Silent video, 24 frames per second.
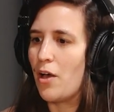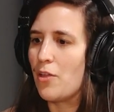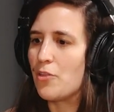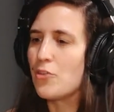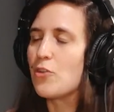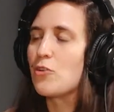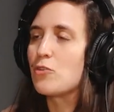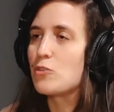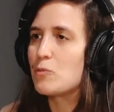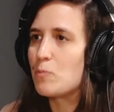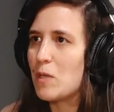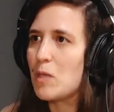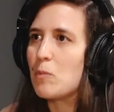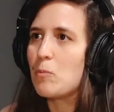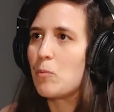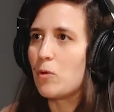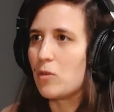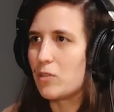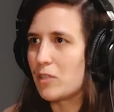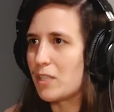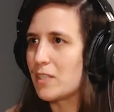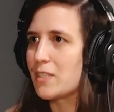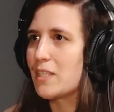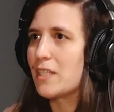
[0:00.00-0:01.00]
those
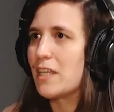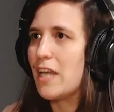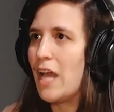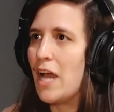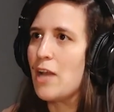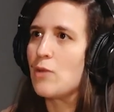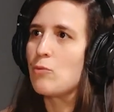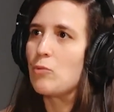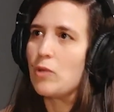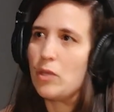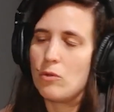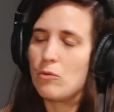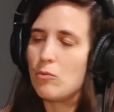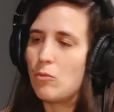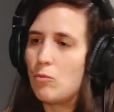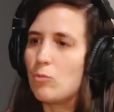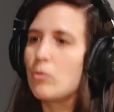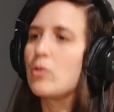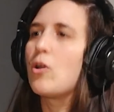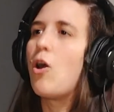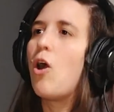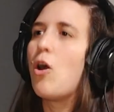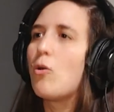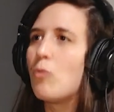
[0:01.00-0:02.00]
people. Because again,
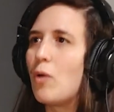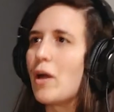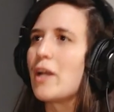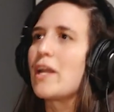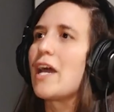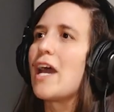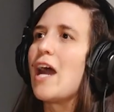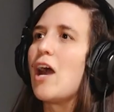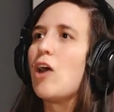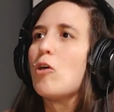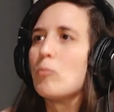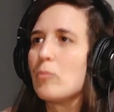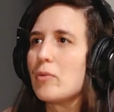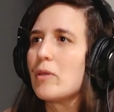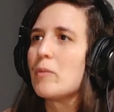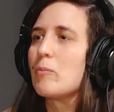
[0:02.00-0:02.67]
we all want to help